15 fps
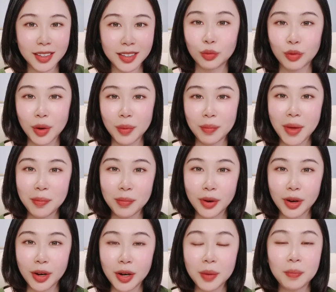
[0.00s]

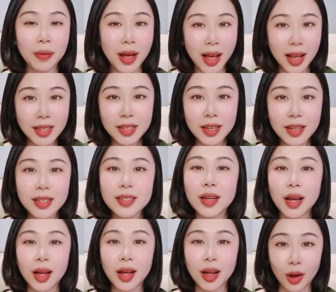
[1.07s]
Remember, pauses
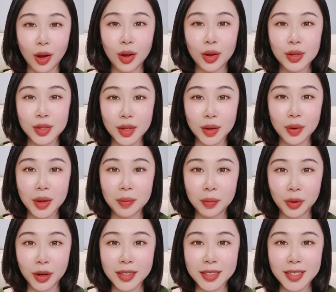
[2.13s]
are also
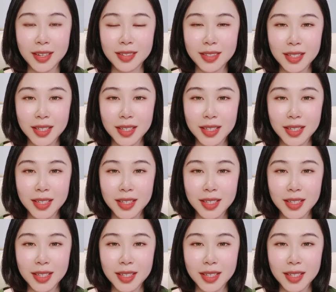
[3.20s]
important.